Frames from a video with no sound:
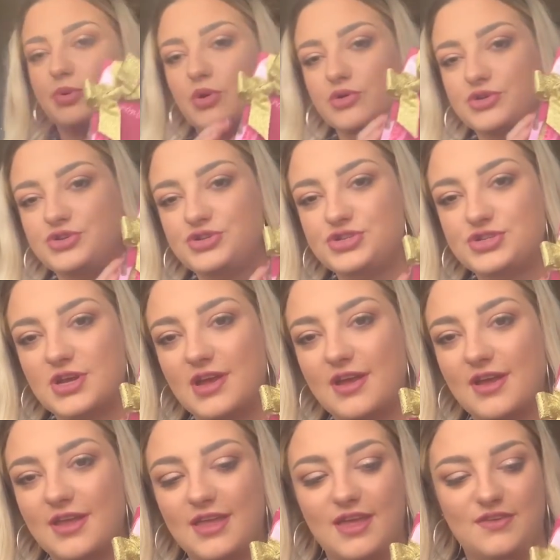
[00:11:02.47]
Punch
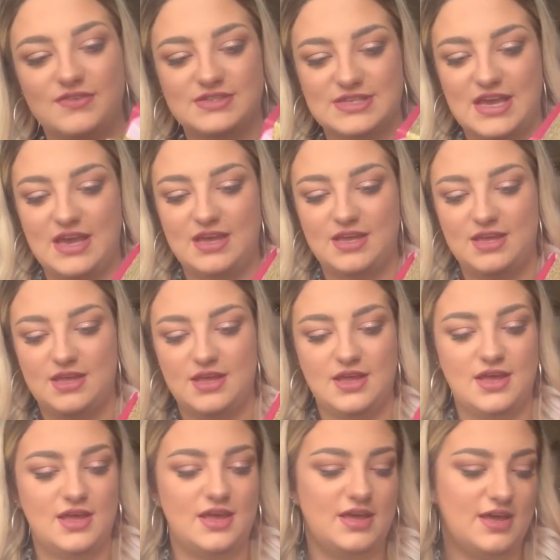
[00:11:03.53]
gift set
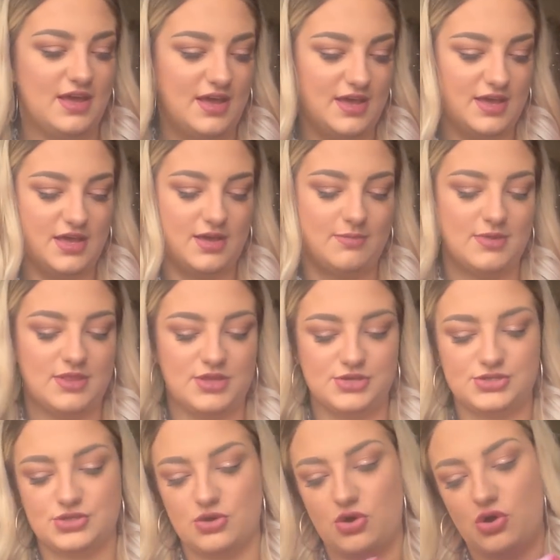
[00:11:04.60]
um,
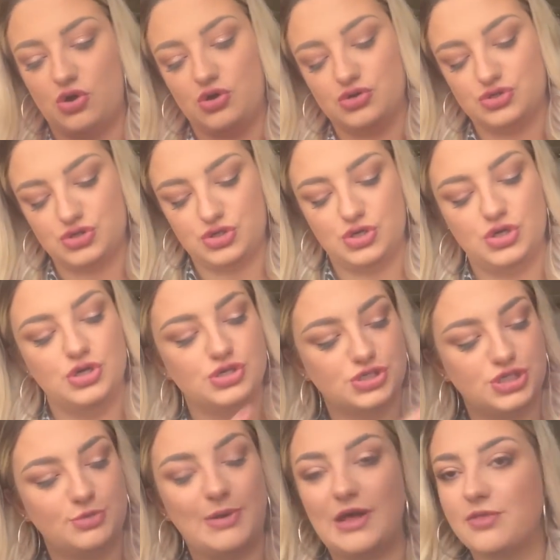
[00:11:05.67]
that's got
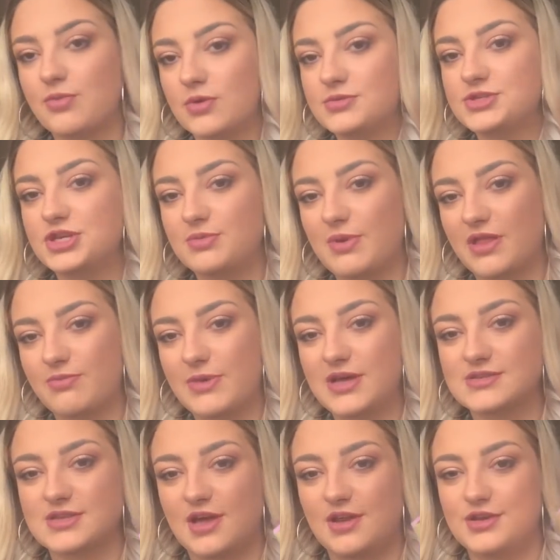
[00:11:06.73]
two bath bombs, two bath
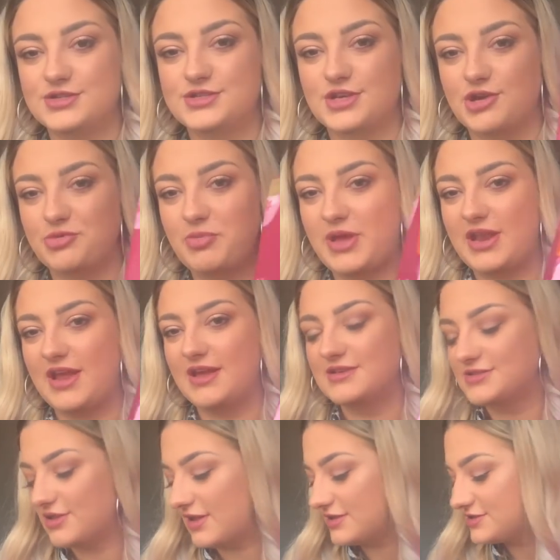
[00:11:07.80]
melts and a soap in
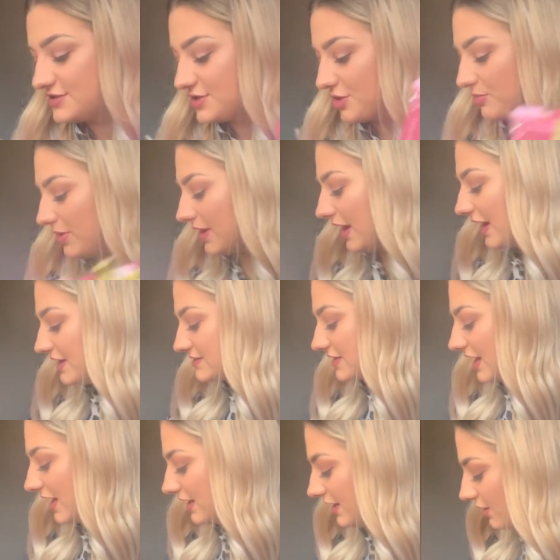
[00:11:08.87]
it. So that's super nice.
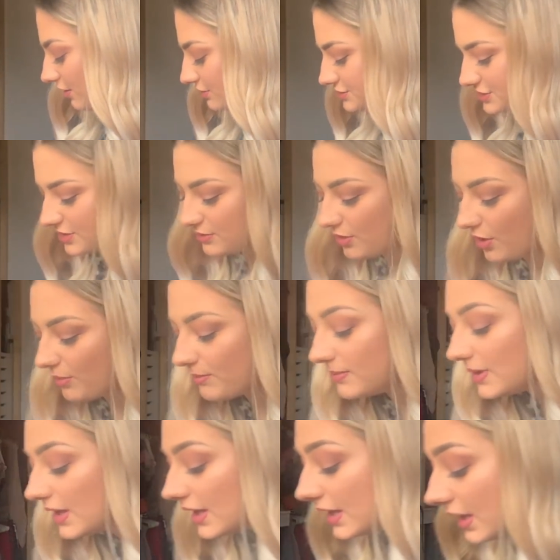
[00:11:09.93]
And he also got
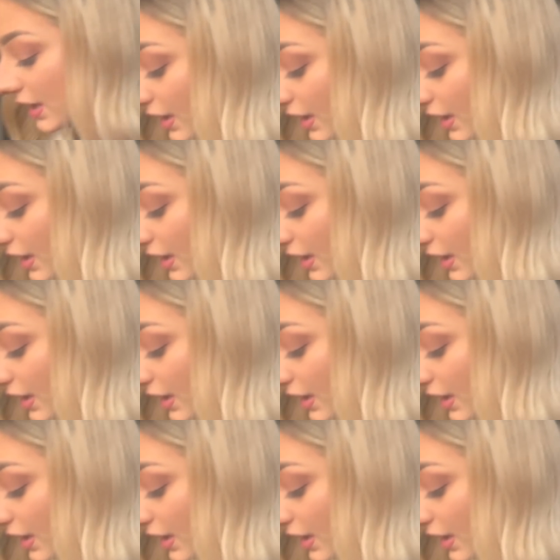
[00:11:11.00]
me,